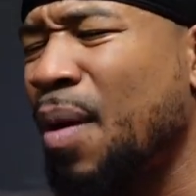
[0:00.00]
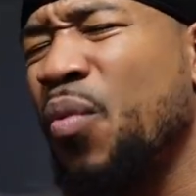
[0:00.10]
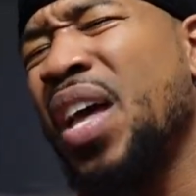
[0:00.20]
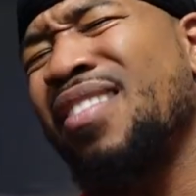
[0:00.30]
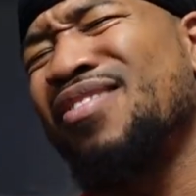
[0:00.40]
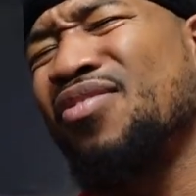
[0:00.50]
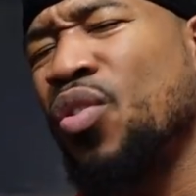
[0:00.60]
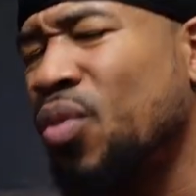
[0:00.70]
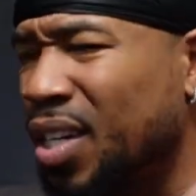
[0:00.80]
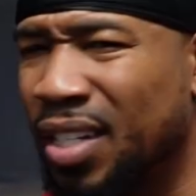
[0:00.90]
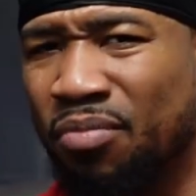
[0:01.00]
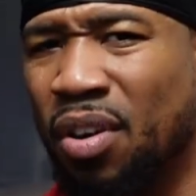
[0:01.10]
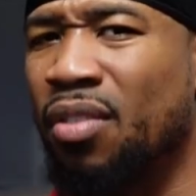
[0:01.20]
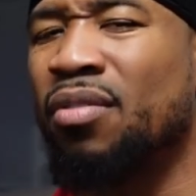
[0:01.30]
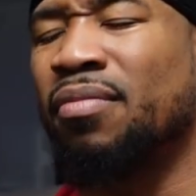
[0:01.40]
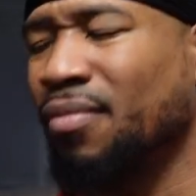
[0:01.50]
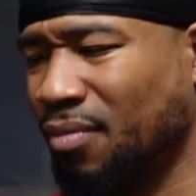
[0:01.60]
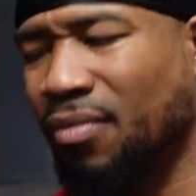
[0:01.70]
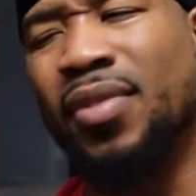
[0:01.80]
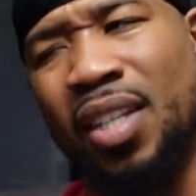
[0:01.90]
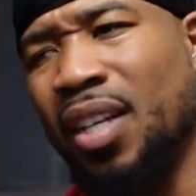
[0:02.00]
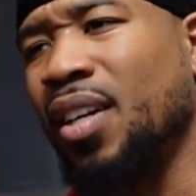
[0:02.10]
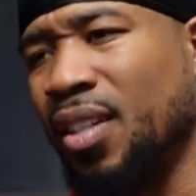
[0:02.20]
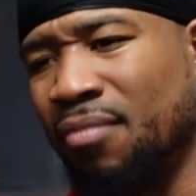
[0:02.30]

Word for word: I'm like, we out here doing it, bro. Yeah.